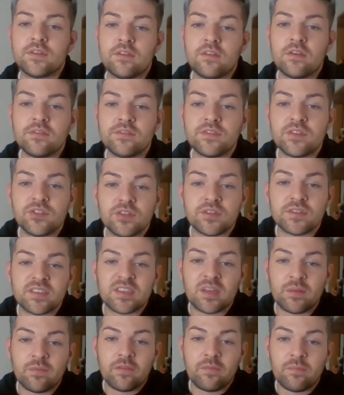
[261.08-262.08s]
So those are just
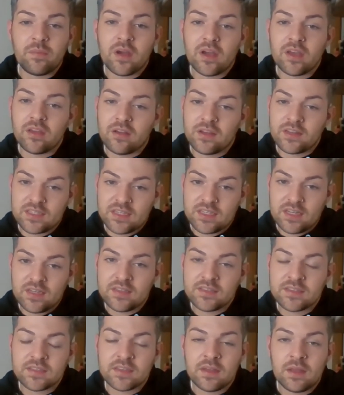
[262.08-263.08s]
some of my
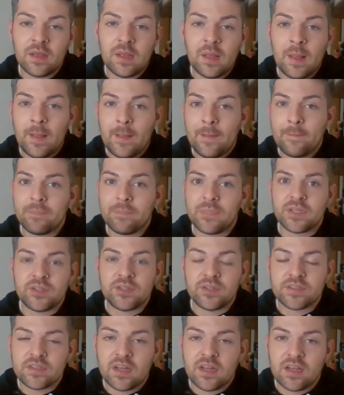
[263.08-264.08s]
ideas, but
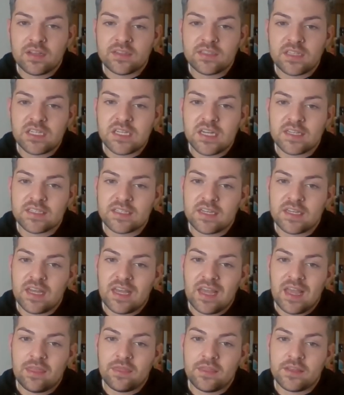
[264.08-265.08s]
just like I said
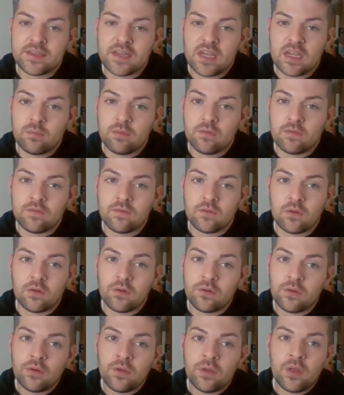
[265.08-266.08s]
yesterday and the day
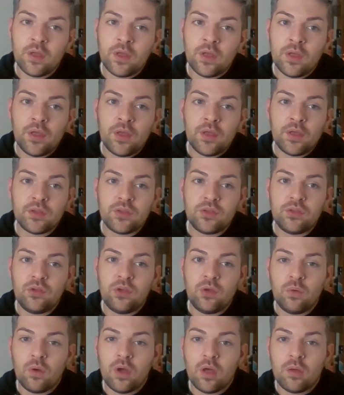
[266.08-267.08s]
before,
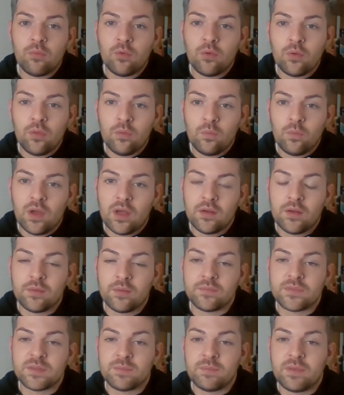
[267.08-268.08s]
you are more than
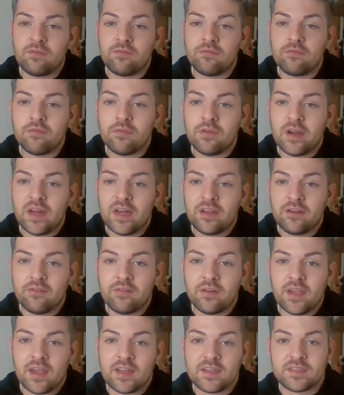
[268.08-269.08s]
welcome to be really
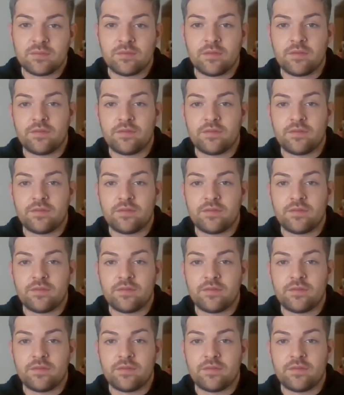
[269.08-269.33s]
creative